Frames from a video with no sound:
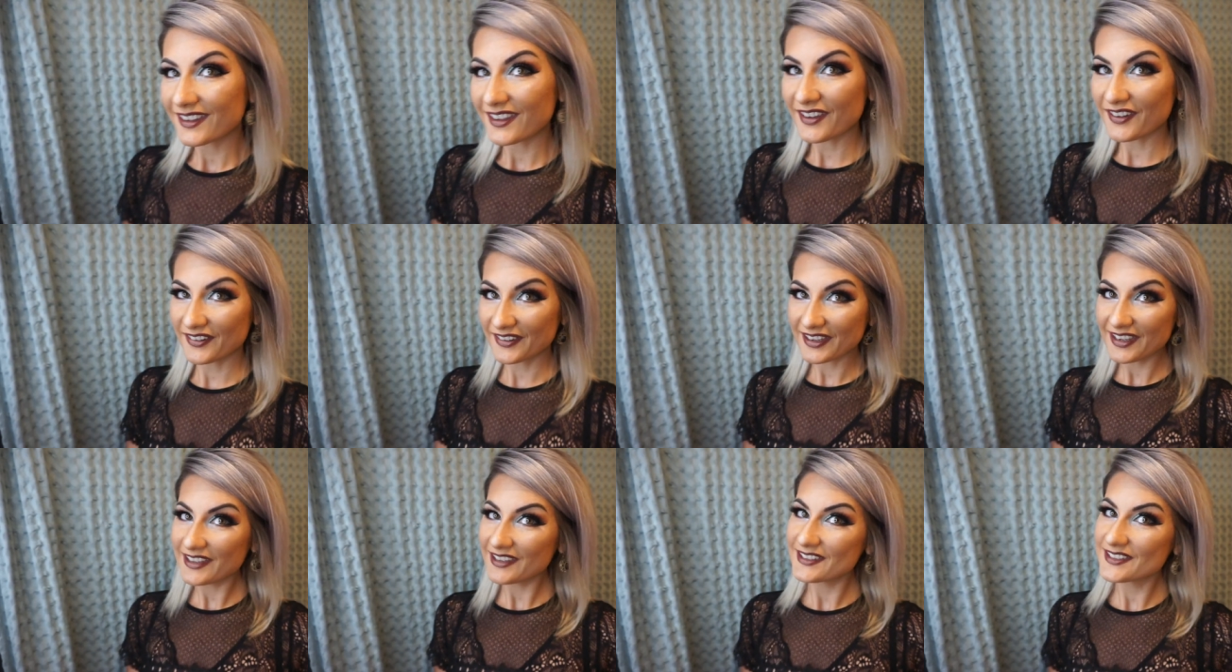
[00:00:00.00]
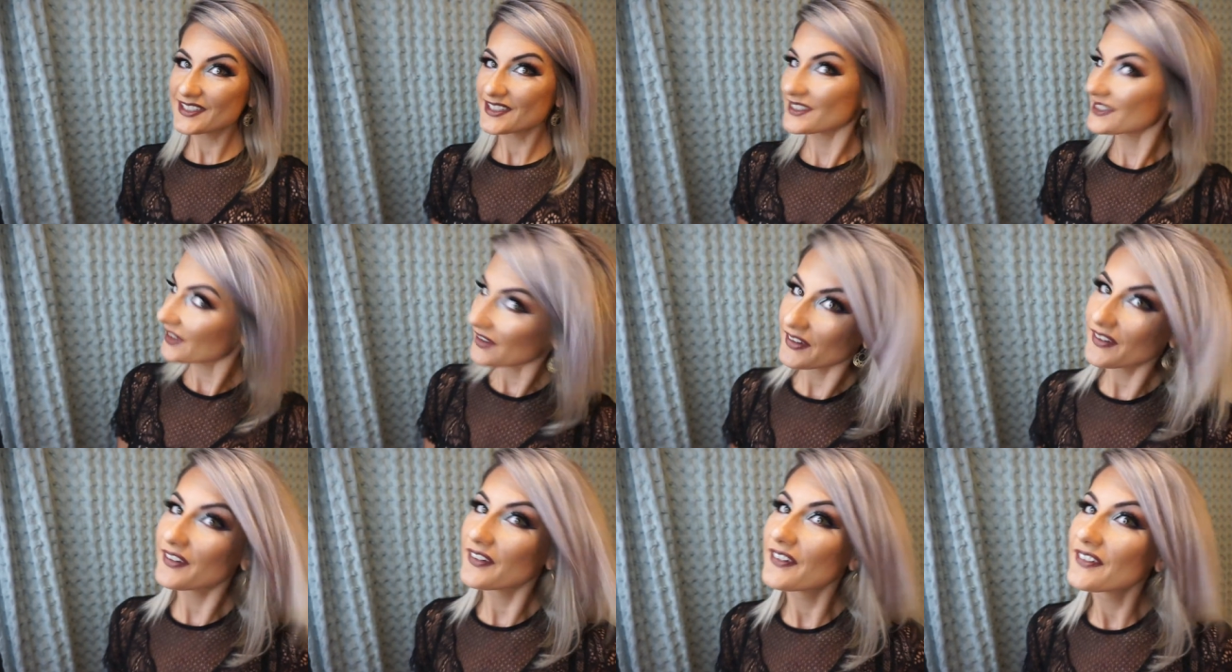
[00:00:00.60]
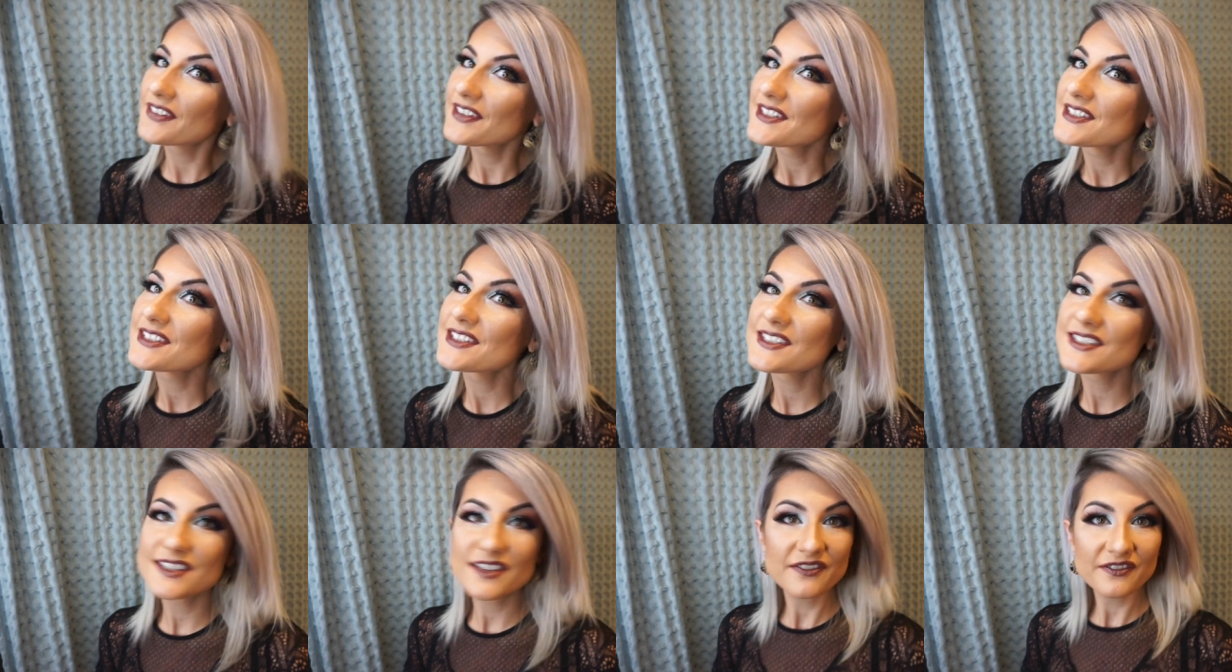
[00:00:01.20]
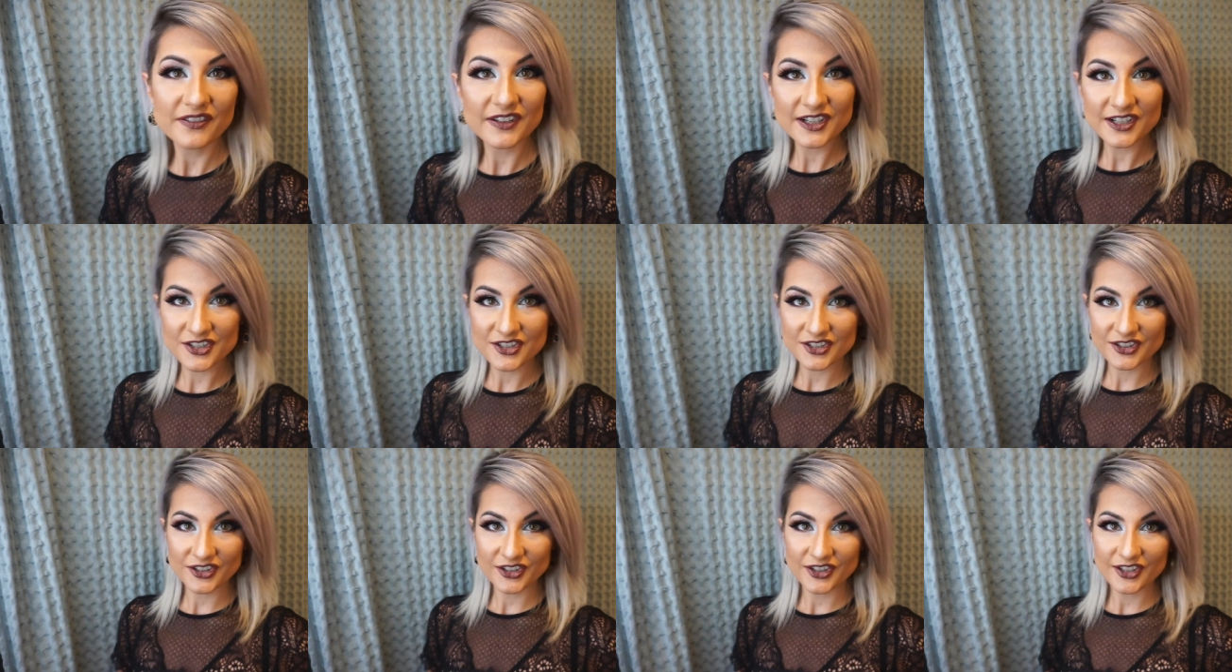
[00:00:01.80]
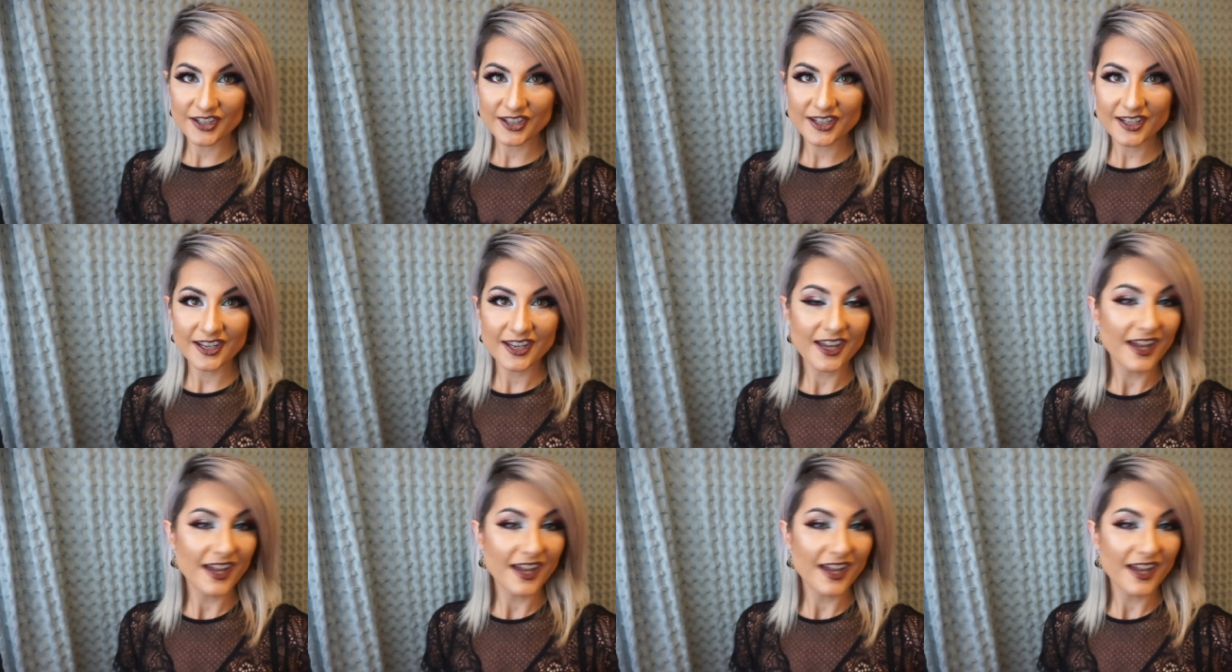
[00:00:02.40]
Okay, so this is the finished look.